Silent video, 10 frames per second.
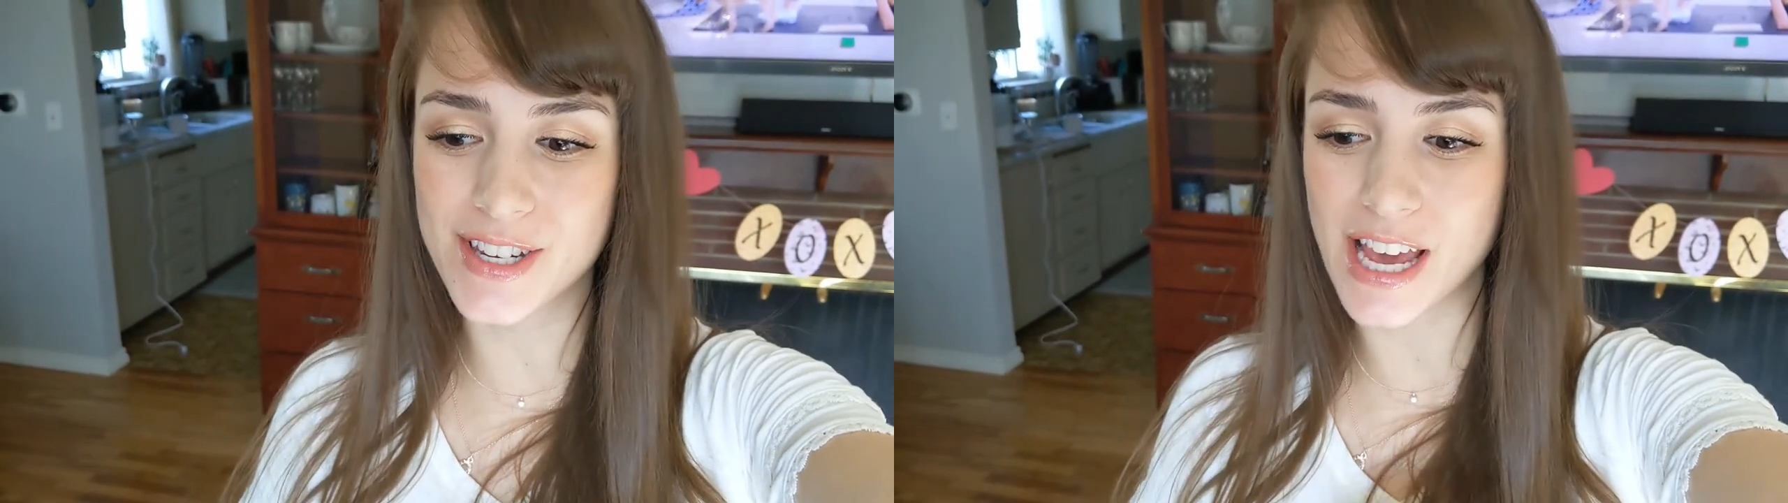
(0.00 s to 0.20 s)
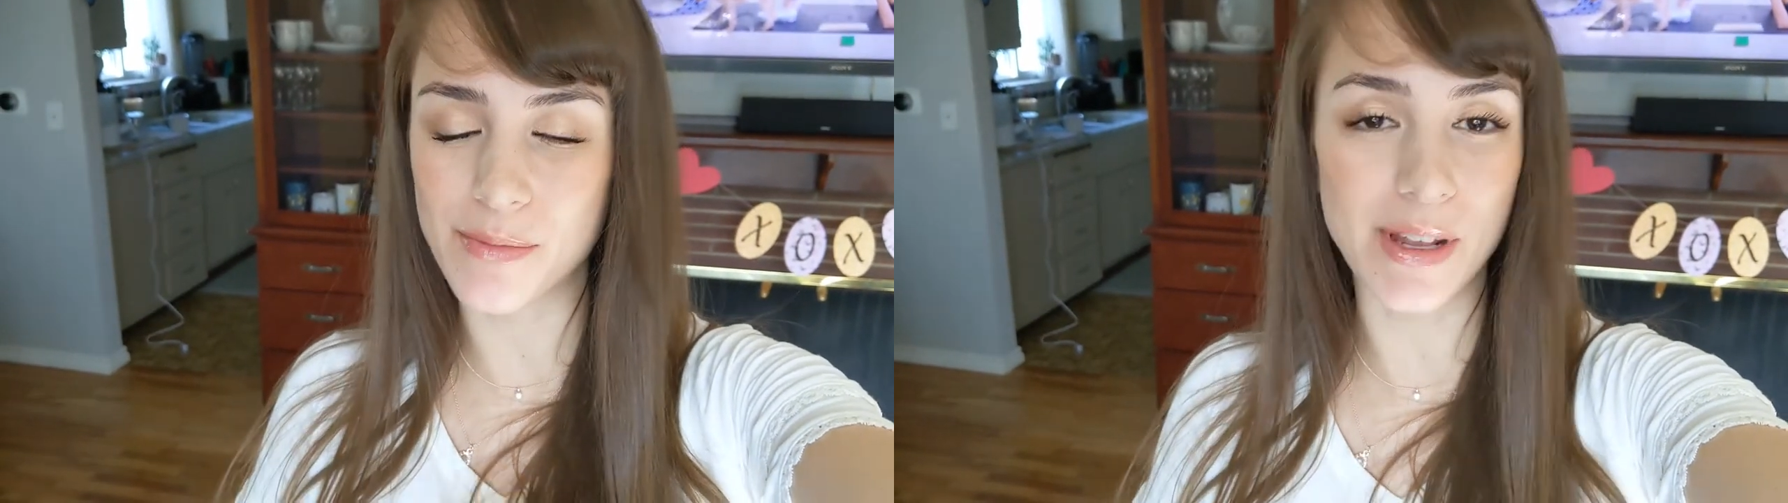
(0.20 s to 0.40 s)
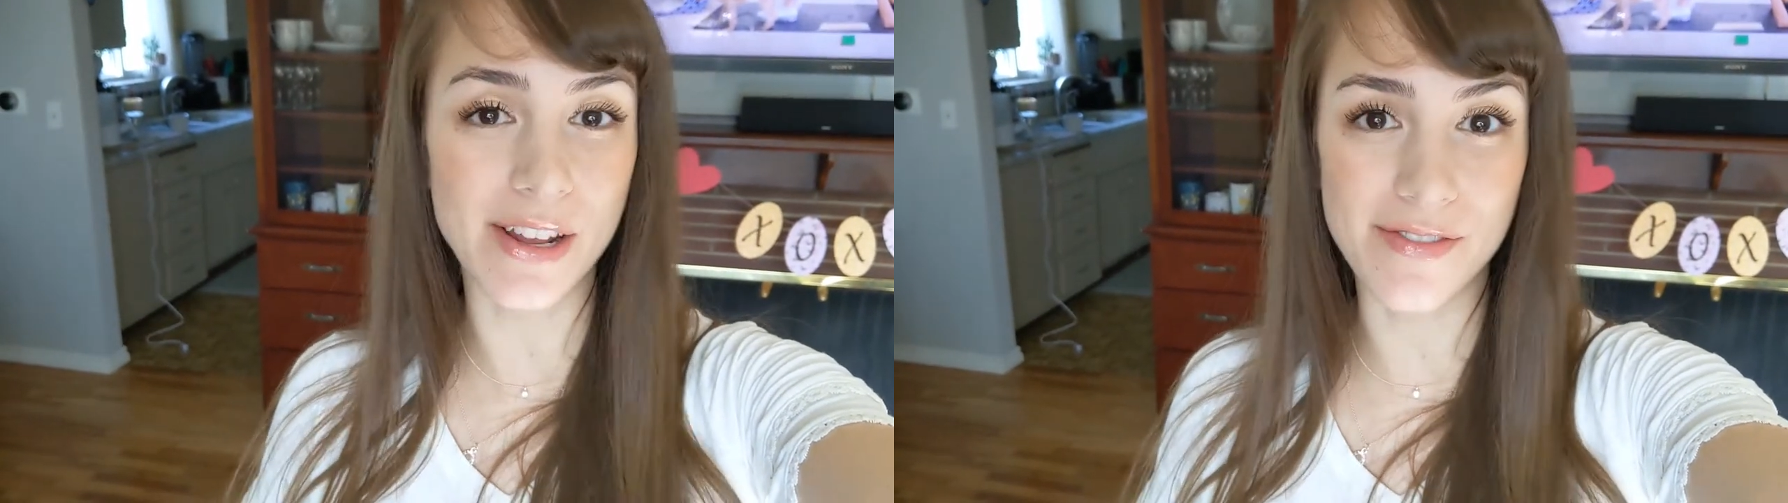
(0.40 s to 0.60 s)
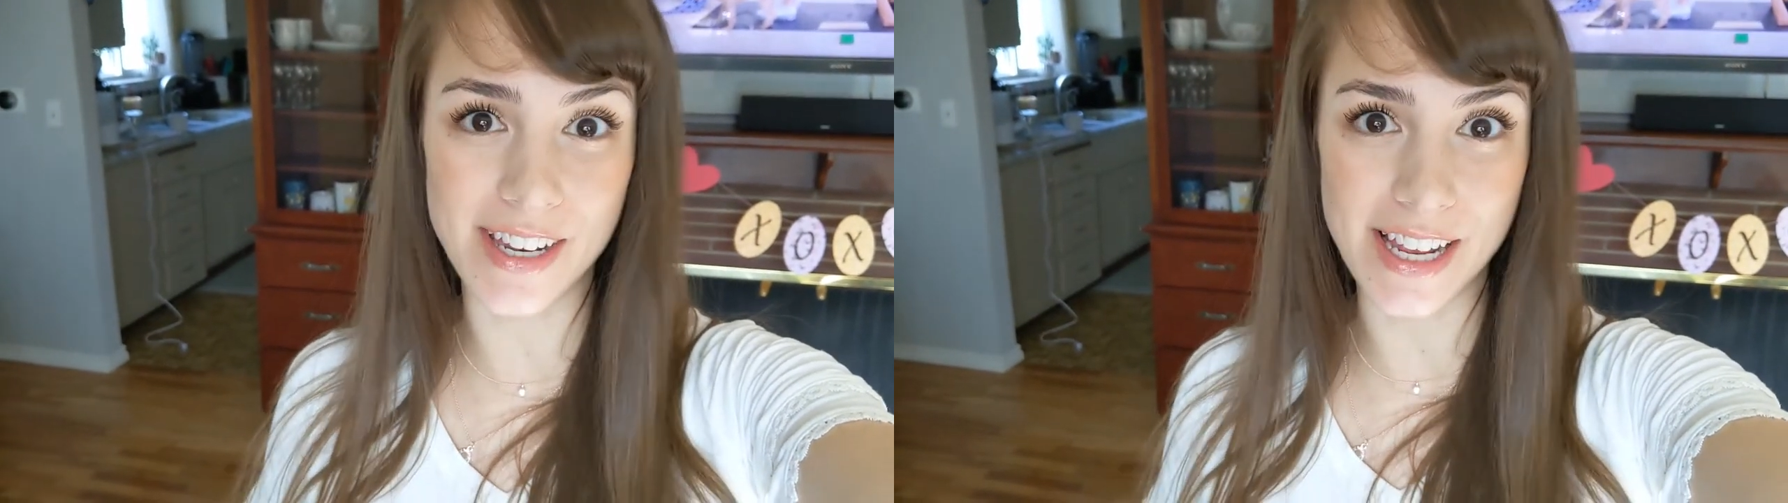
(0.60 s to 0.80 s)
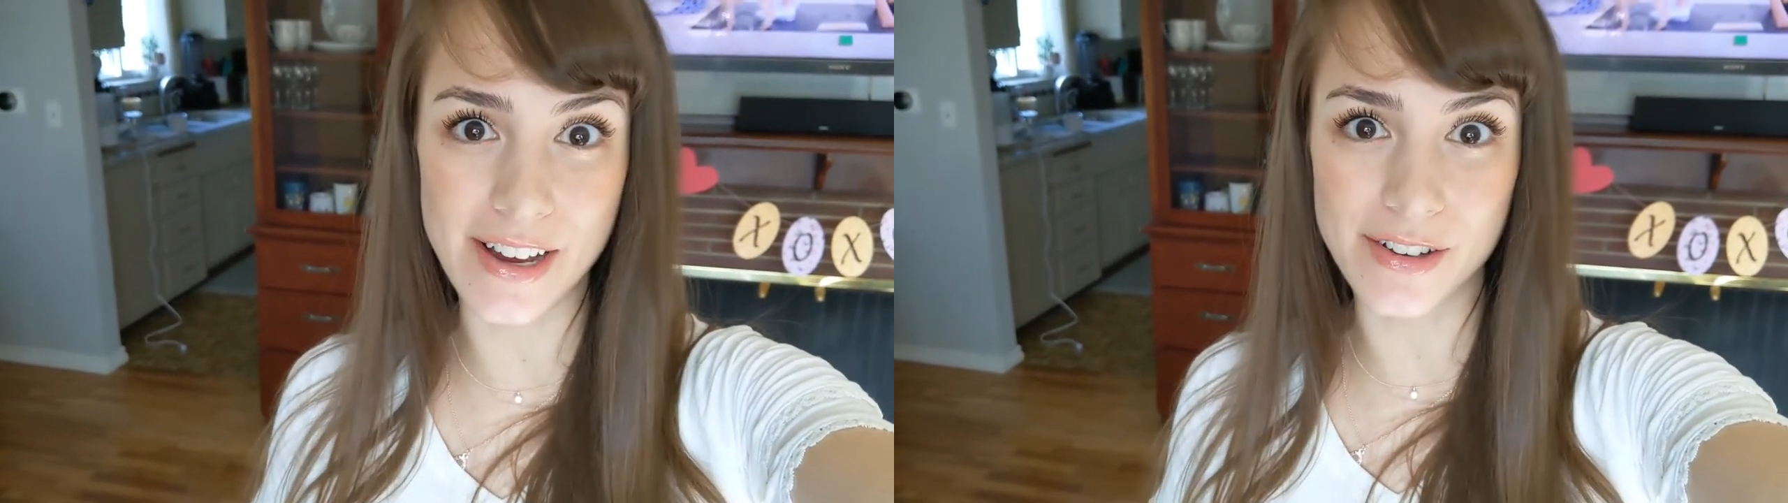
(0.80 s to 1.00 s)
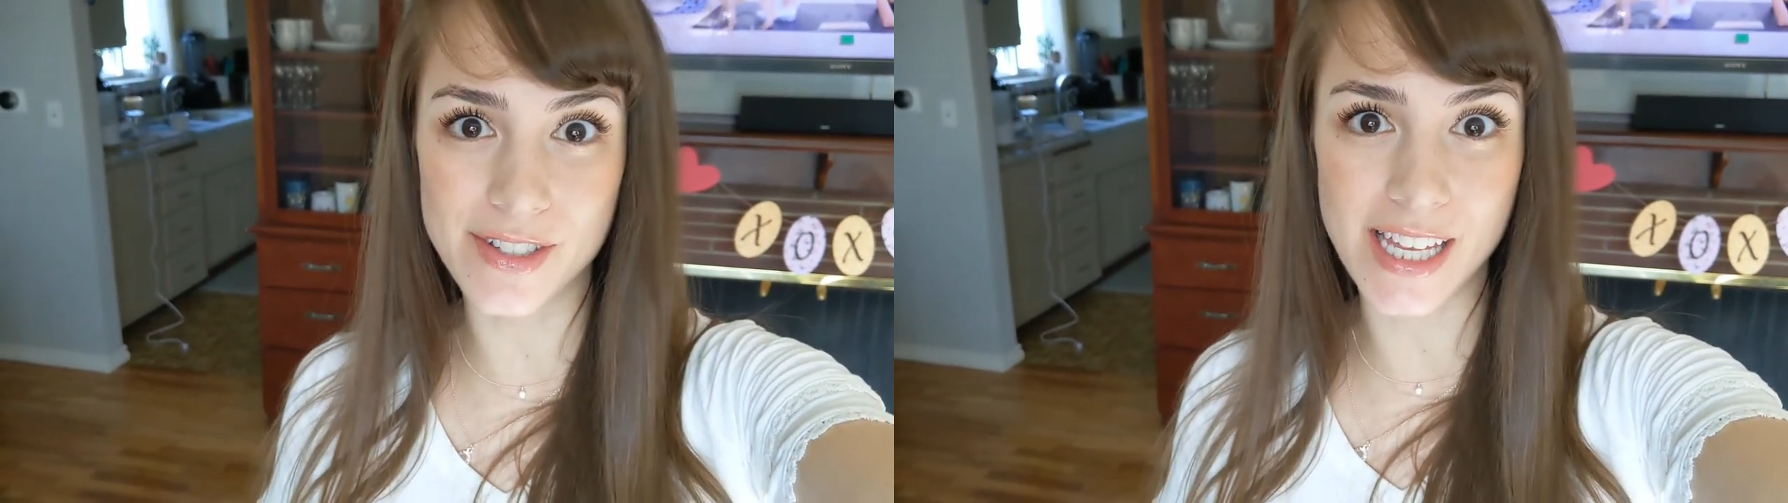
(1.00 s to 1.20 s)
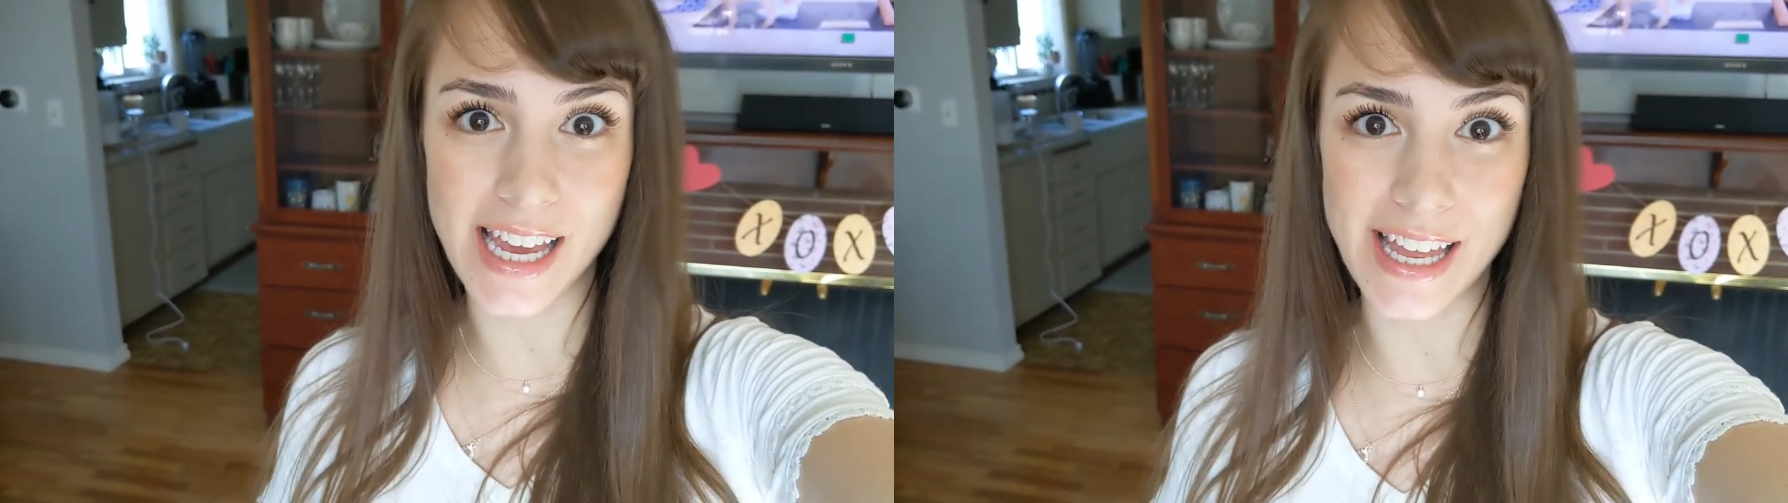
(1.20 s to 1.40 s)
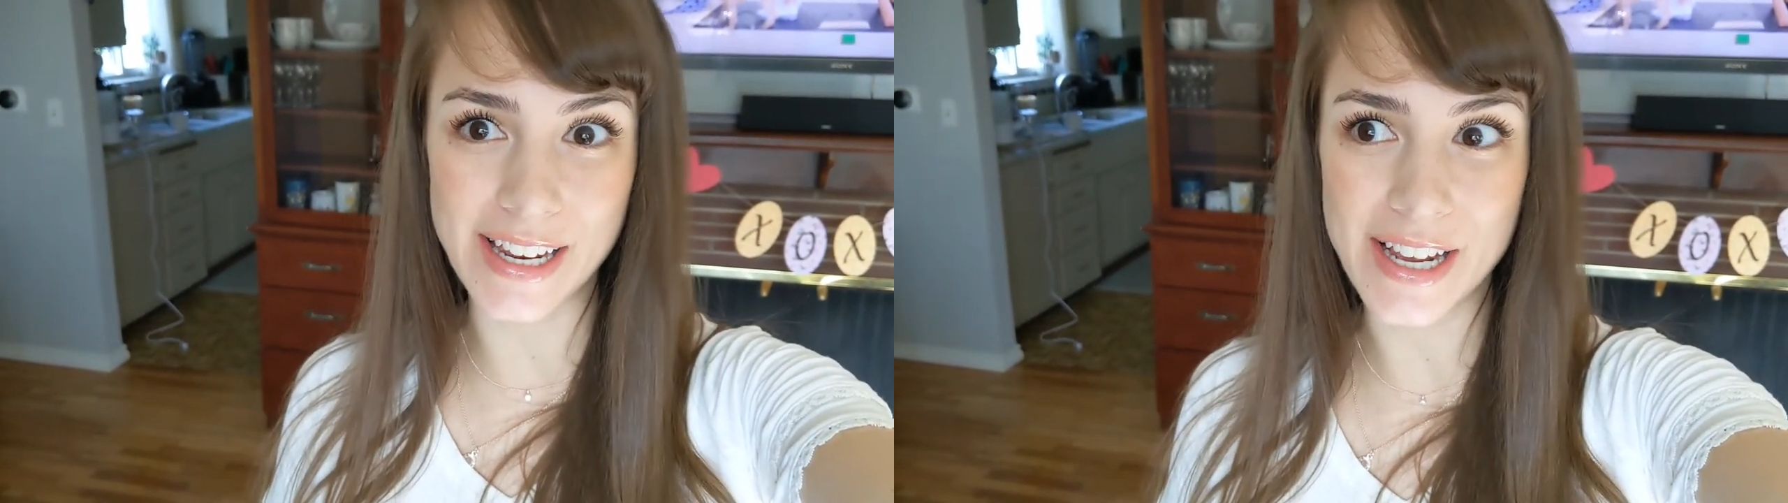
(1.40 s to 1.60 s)
10 minute videos
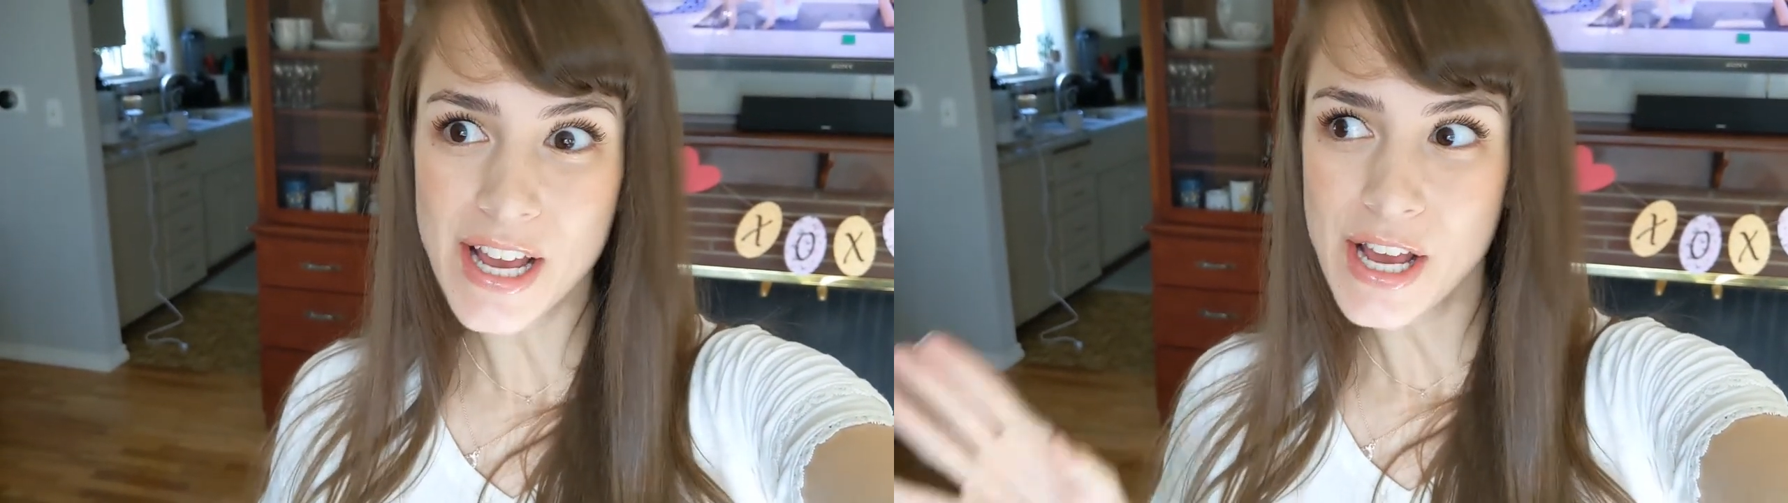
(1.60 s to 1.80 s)
and